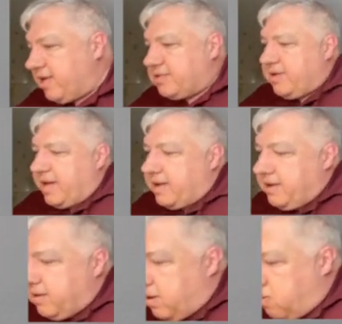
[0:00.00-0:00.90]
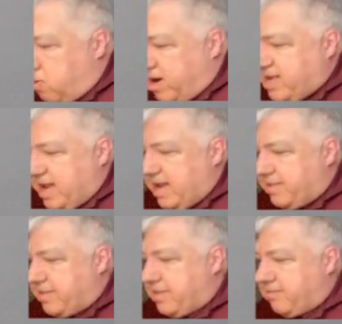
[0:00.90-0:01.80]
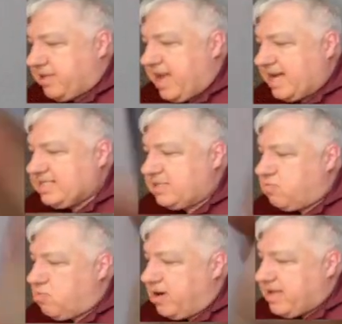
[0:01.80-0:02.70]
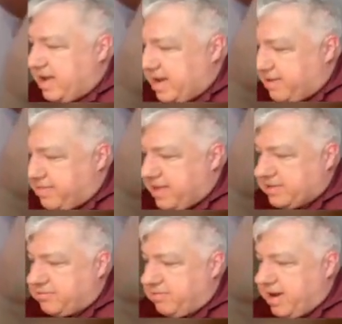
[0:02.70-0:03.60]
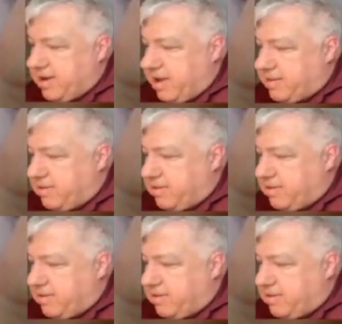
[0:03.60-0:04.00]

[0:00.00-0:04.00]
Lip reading: like 1/8, when x is 1/8, that's right, and